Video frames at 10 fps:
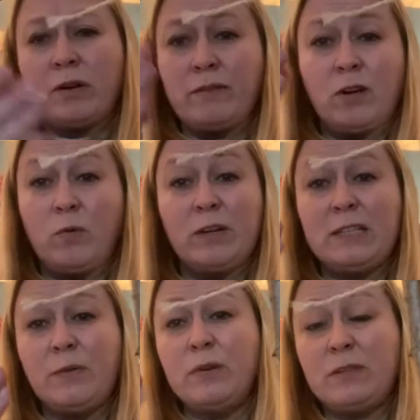I've no
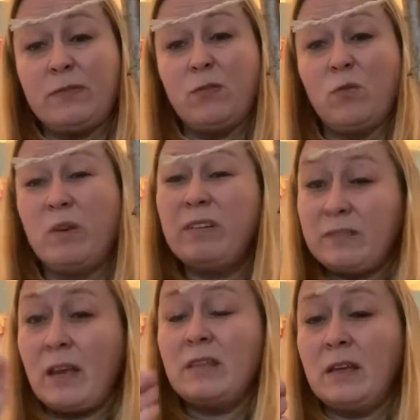idea what it's for. When I've
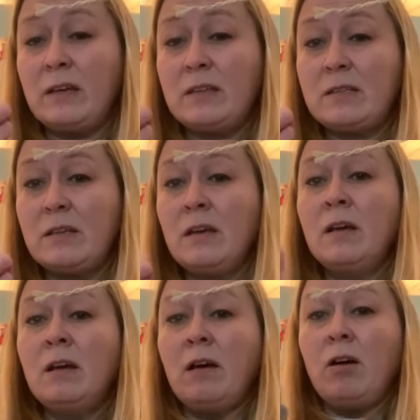done this,
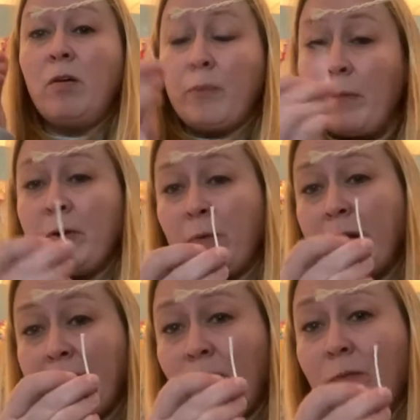I'll probably
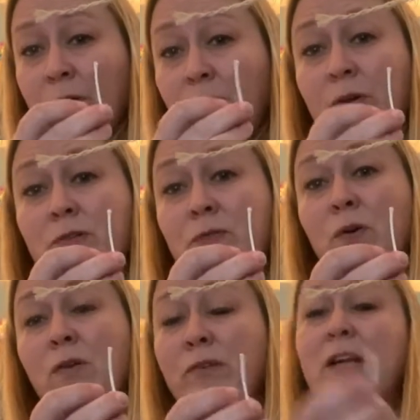work out what it was
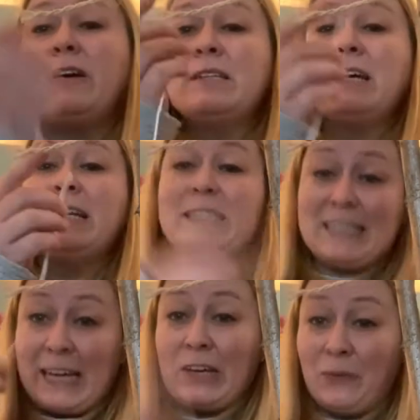for and realise that I need to
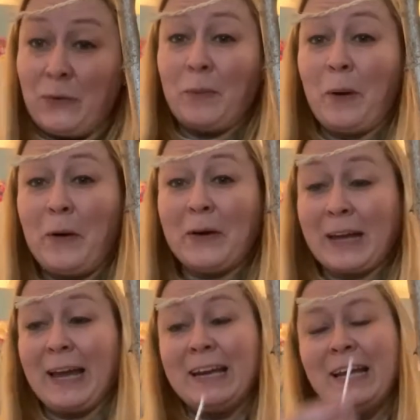take it all apart
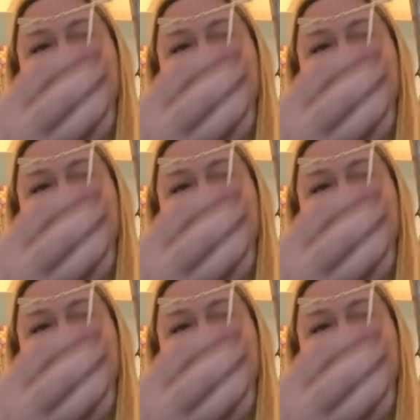again